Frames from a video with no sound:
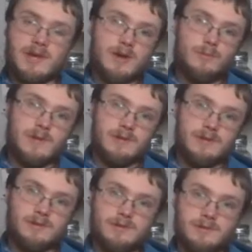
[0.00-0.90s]

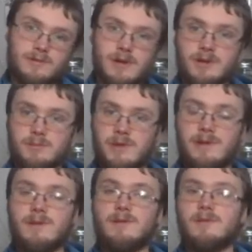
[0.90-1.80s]
cowpeas, runner
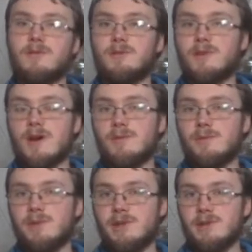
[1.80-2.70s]
beans, common
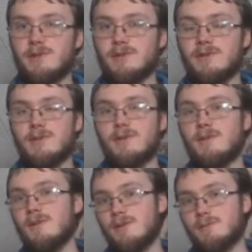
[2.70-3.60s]
beans,
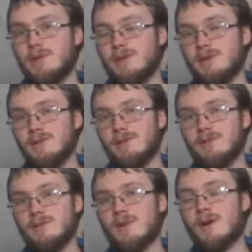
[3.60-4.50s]
peas,
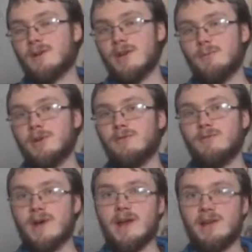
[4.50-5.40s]
all come in
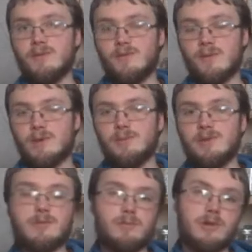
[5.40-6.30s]
vining forms
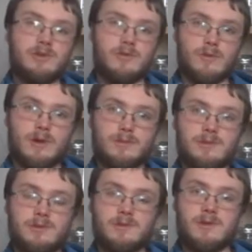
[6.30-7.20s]
and bush
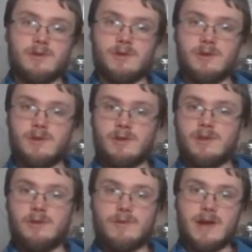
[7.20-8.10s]
forms.
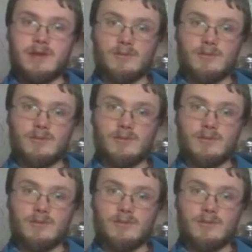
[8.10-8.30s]
The vining